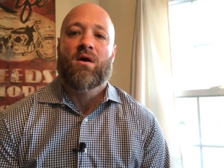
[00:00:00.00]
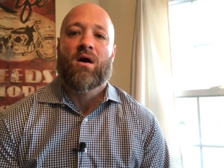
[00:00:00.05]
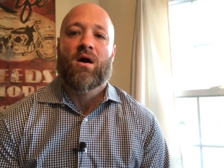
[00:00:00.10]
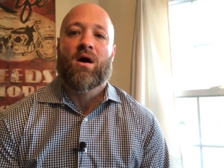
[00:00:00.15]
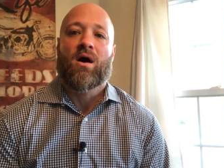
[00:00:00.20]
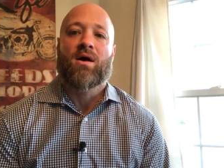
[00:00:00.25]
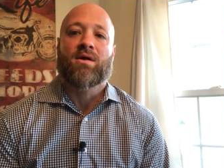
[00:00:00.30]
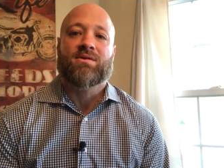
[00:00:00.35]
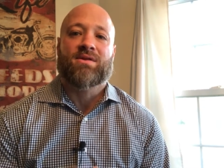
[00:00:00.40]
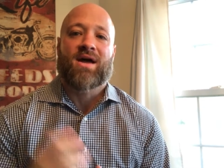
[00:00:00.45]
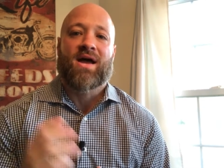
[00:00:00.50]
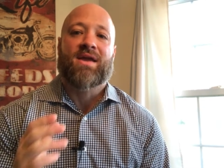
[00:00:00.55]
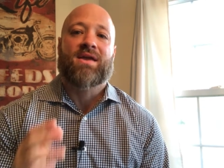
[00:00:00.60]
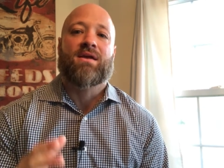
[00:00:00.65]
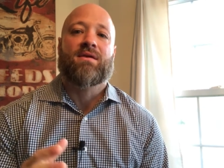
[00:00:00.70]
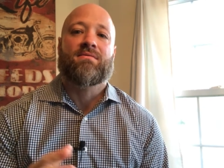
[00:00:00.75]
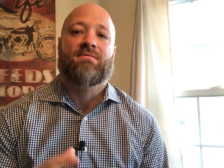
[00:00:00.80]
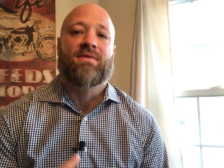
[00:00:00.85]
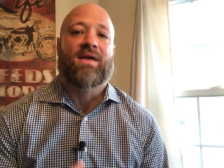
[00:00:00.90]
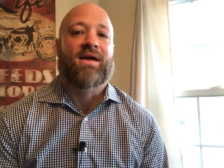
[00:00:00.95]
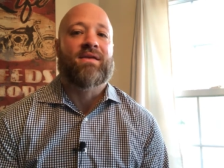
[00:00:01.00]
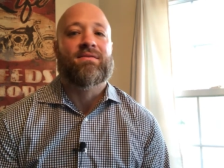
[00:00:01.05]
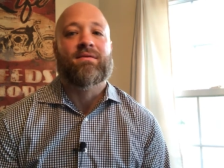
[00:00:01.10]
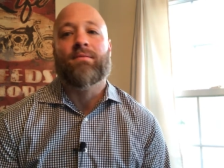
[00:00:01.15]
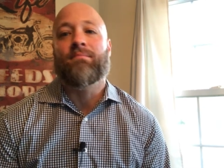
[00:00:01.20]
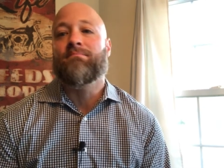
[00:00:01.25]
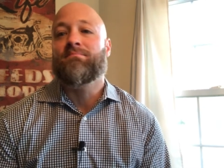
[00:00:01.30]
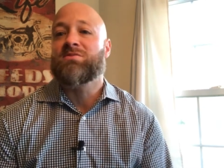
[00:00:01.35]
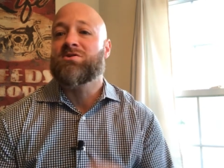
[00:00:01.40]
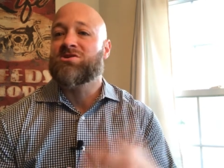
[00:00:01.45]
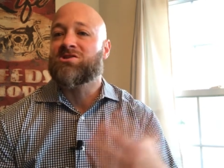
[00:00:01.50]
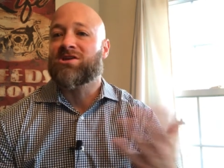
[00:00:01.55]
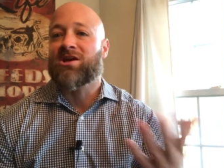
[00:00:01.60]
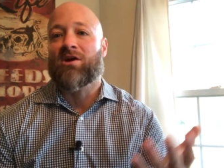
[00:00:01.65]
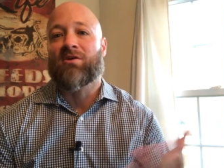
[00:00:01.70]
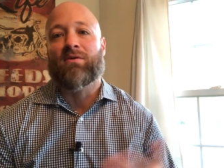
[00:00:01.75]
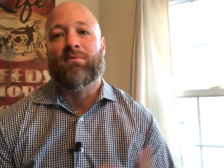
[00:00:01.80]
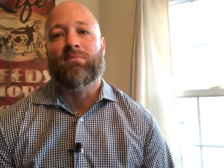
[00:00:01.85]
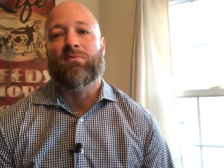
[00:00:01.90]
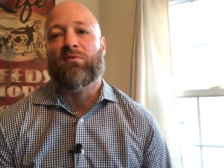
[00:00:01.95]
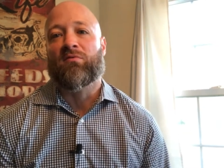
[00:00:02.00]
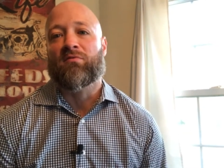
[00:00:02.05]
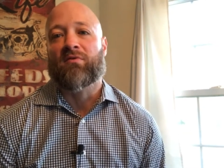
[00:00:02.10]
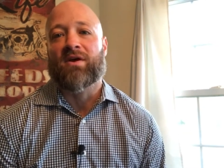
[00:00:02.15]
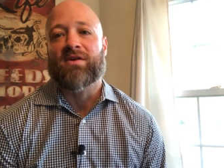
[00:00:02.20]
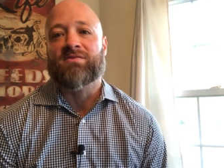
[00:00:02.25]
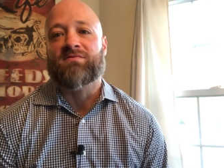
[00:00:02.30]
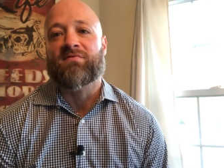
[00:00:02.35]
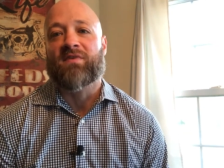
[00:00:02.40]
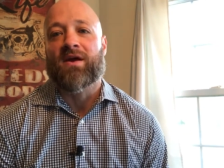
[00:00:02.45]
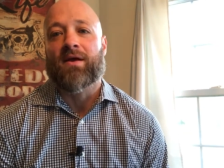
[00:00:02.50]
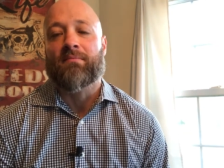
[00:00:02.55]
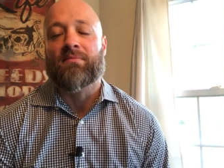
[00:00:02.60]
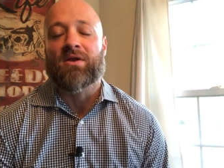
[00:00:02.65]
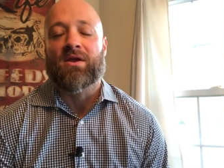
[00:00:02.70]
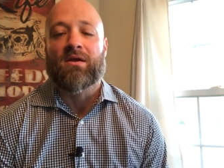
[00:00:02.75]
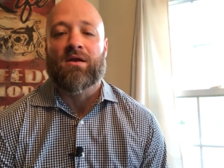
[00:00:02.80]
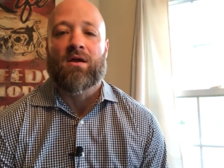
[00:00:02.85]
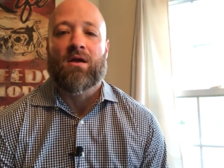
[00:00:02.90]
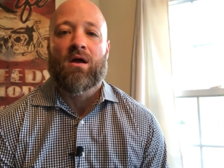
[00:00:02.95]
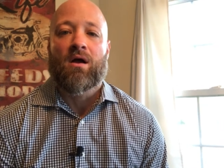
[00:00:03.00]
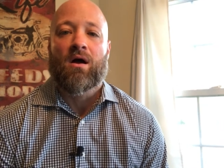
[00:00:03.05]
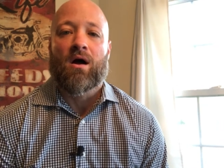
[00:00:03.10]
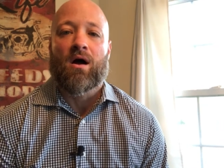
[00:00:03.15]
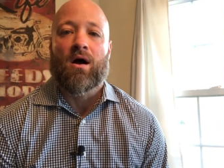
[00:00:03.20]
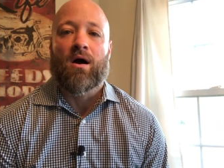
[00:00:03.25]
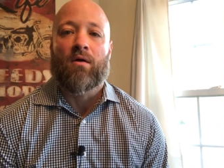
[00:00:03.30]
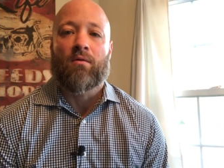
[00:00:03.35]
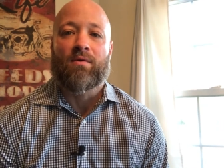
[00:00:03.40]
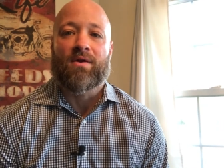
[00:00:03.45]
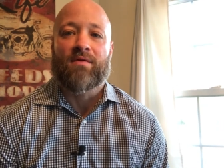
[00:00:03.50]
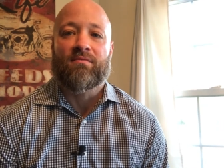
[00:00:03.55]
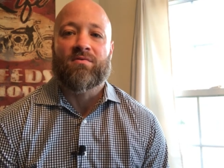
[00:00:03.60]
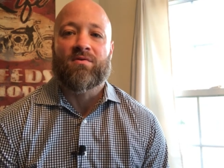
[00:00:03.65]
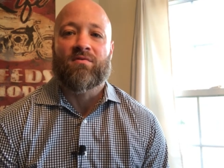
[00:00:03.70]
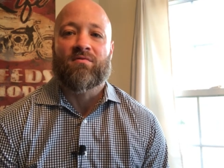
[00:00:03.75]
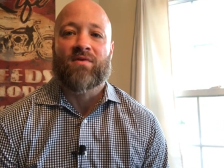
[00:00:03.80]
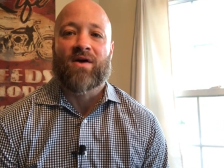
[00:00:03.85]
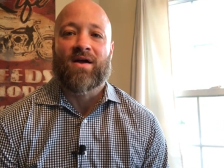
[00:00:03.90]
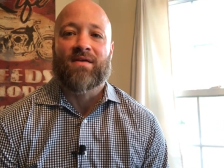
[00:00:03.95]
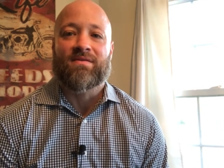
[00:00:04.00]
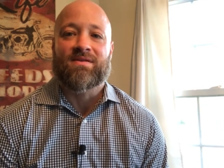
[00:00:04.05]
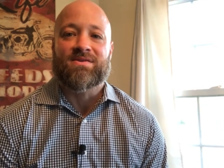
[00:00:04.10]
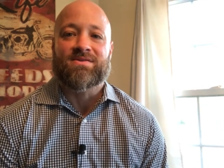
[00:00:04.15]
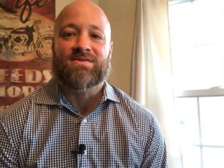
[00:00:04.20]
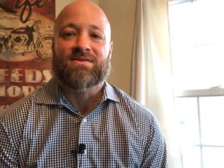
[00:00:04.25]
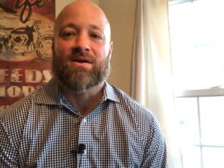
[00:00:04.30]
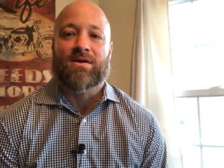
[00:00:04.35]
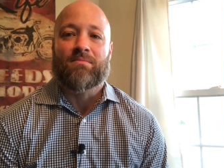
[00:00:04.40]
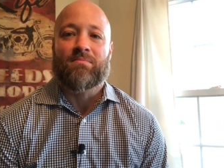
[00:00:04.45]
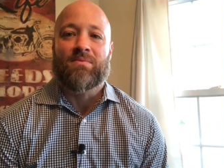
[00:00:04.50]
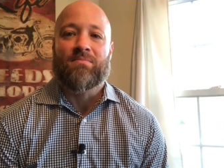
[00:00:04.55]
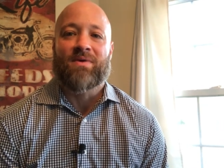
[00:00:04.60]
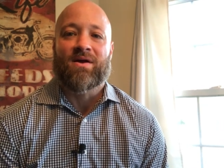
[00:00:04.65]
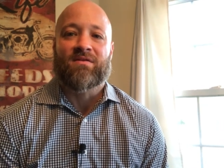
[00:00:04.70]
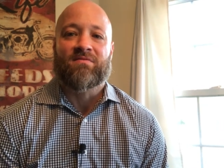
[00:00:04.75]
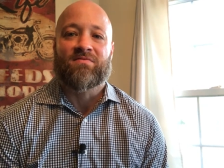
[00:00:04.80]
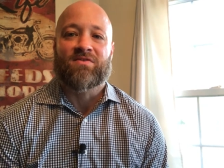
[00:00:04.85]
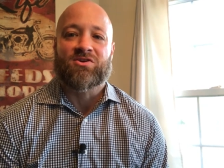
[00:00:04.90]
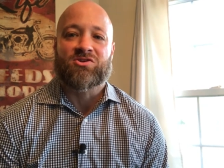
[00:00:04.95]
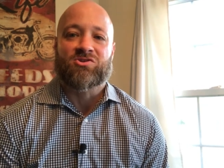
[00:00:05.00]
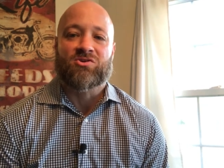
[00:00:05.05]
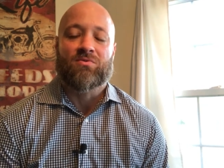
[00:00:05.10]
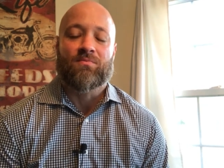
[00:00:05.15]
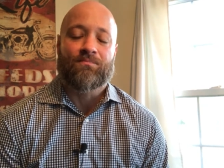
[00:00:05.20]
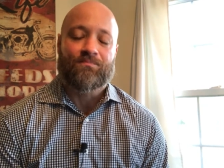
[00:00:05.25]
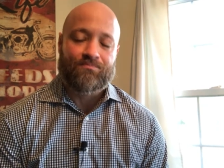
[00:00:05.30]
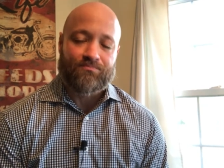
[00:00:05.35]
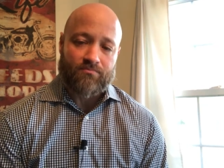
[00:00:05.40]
Uh, like, like them, share them to friends, family, uh, whatever you find is going to be beneficial.